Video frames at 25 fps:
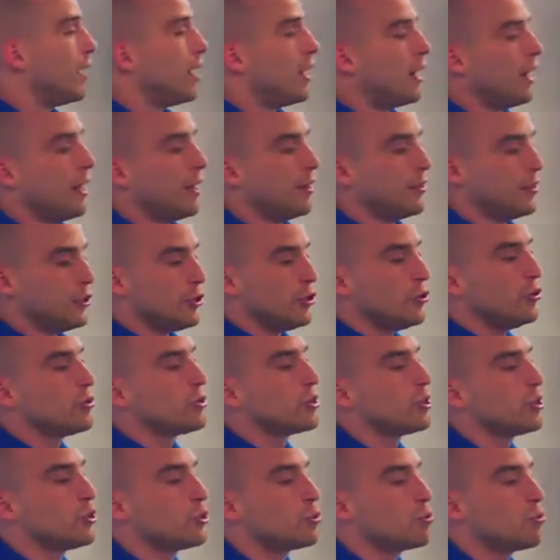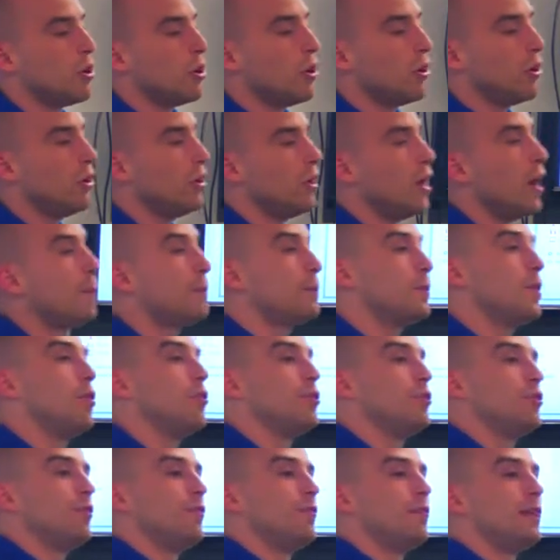the users will
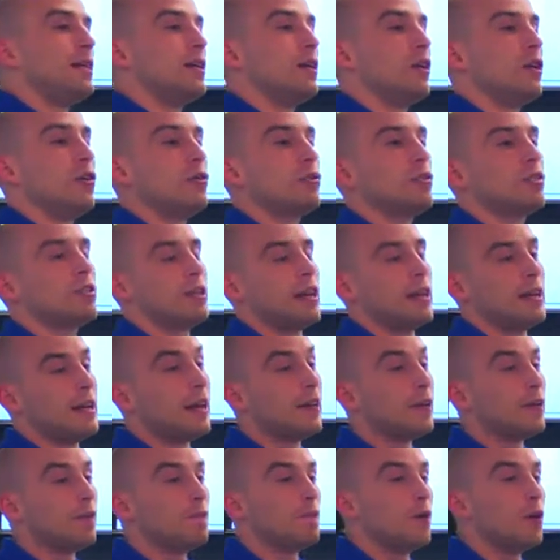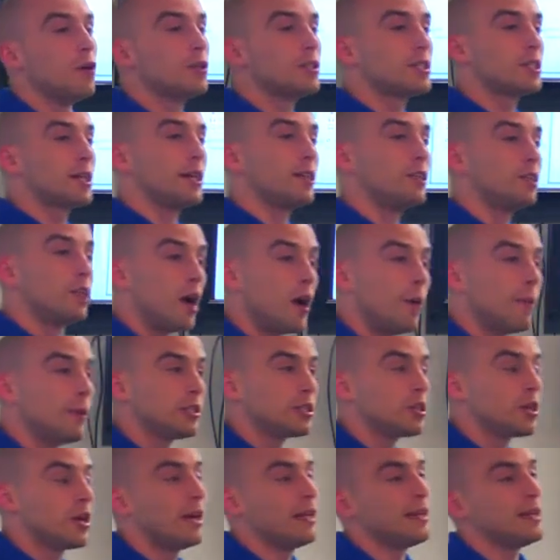upload their videos and other folks can
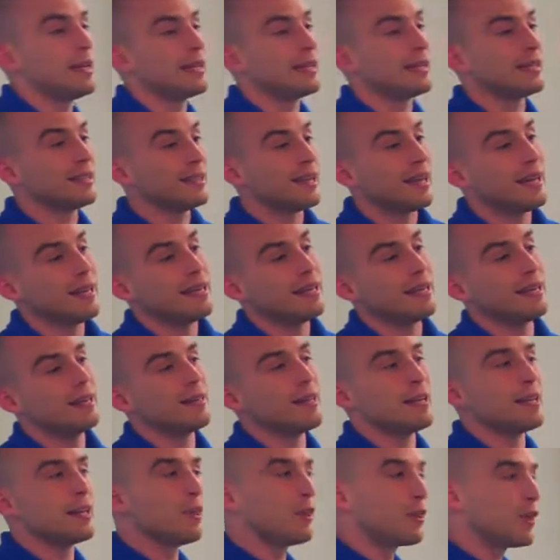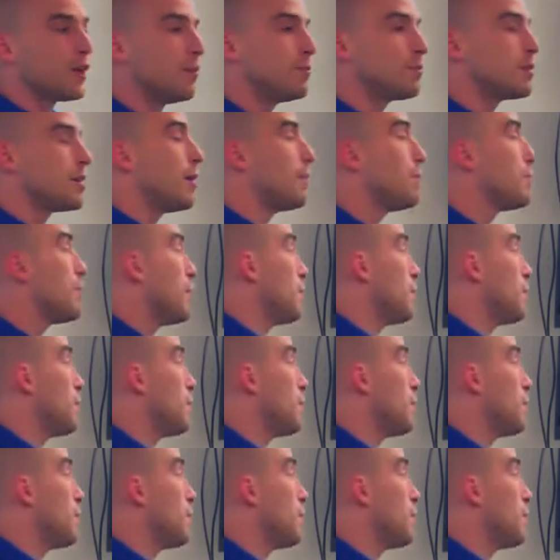comment on it, they can like it, they can thumbs up,